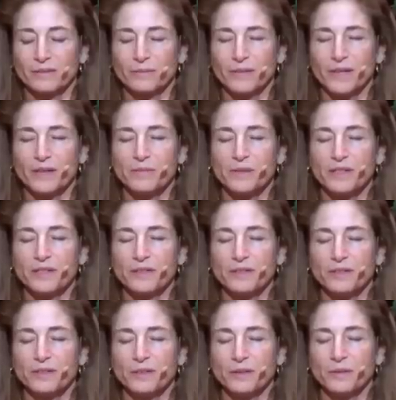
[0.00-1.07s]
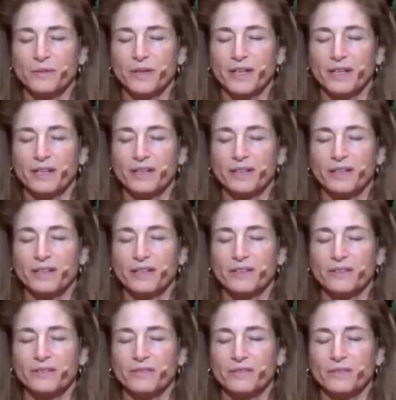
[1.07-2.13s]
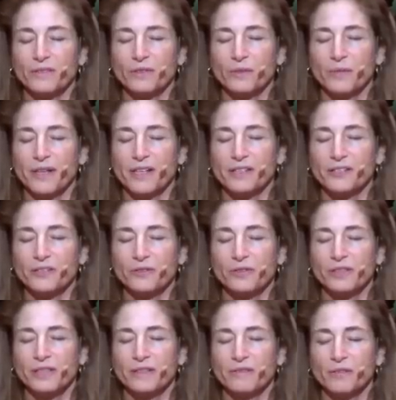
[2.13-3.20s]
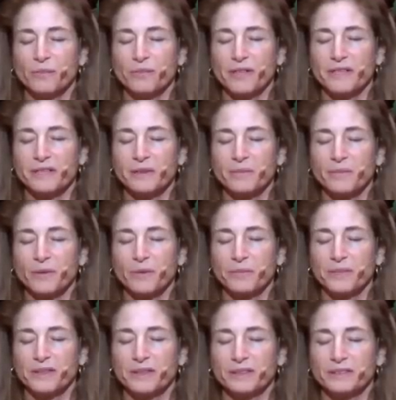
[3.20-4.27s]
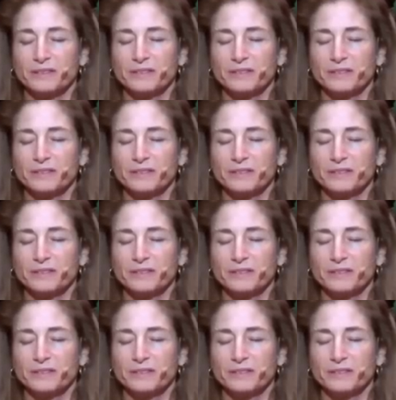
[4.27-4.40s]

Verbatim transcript: Maybe you're aware of the ways you leave the present moment